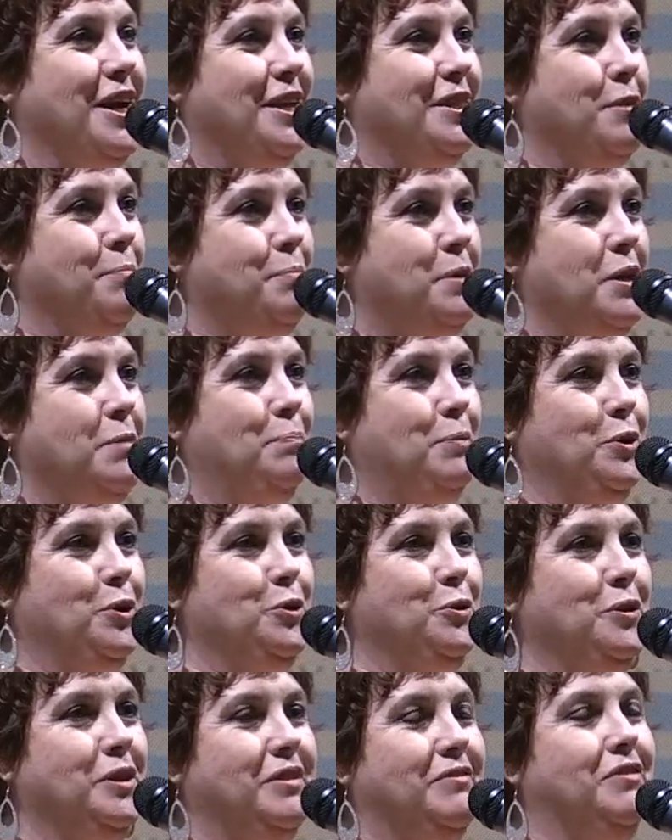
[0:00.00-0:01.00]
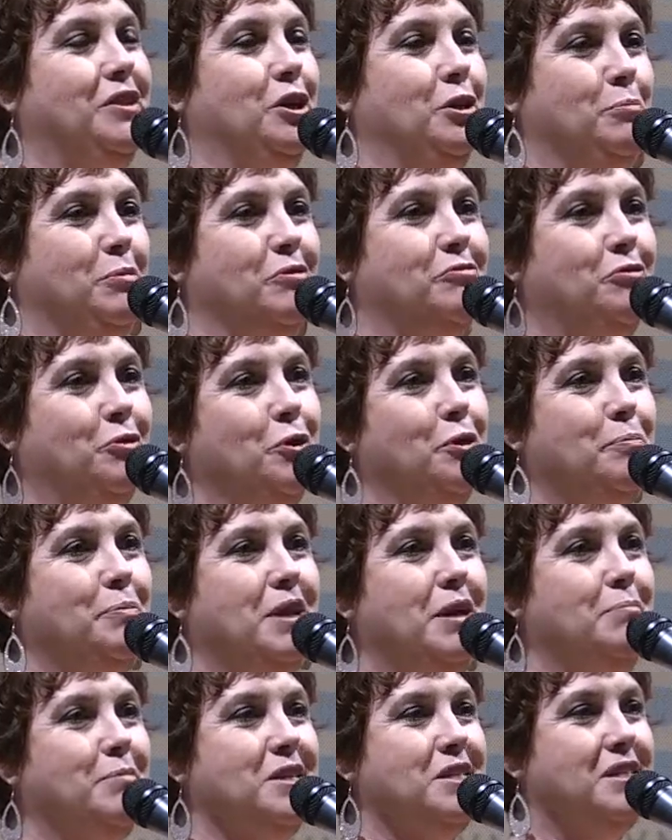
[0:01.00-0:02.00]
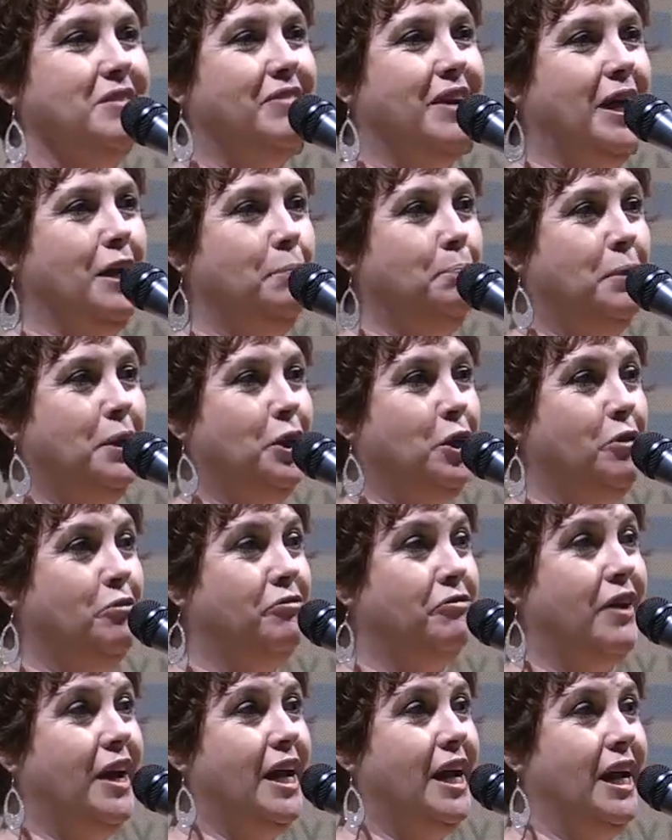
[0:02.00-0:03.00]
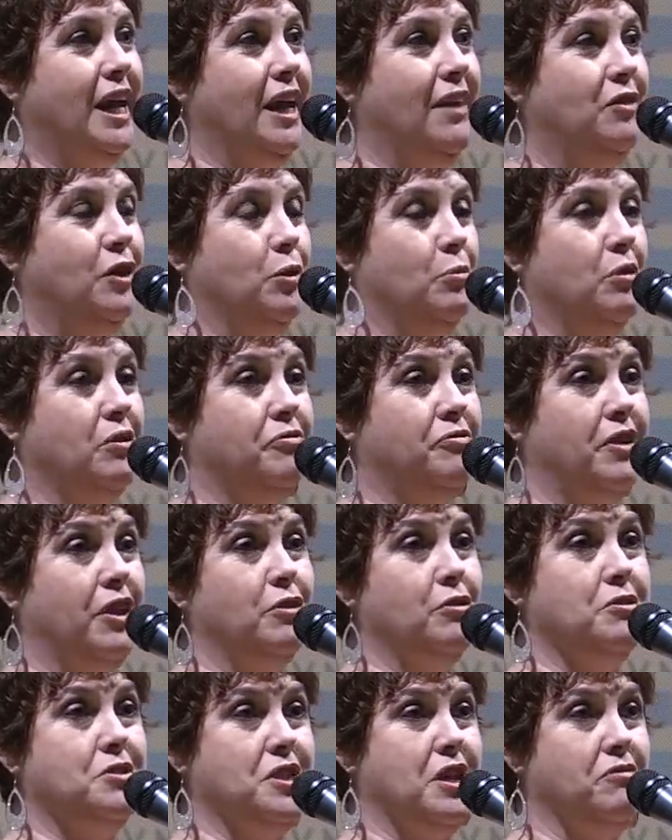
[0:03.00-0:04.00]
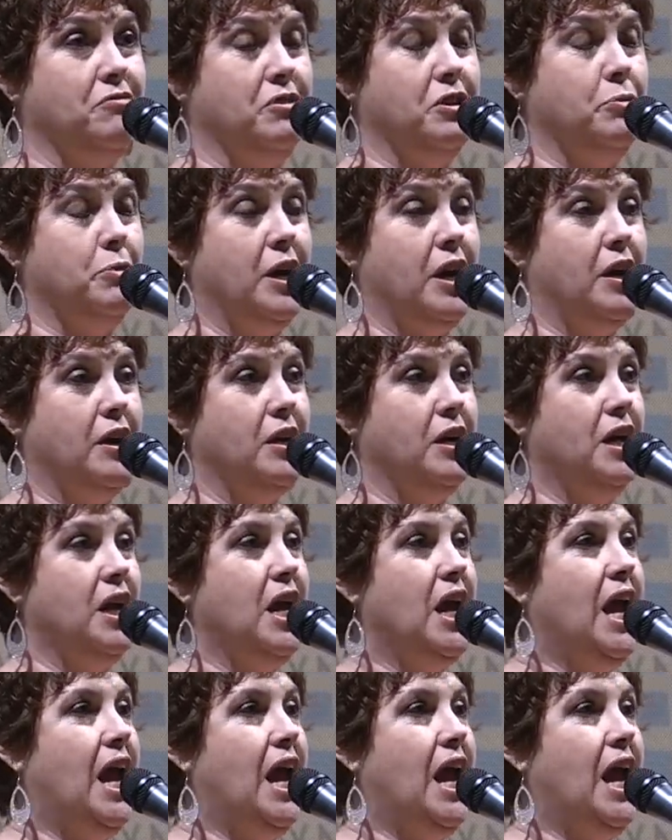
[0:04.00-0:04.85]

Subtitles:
The people who lived there before me must have had a pillow fight, and there were feathers everywhere.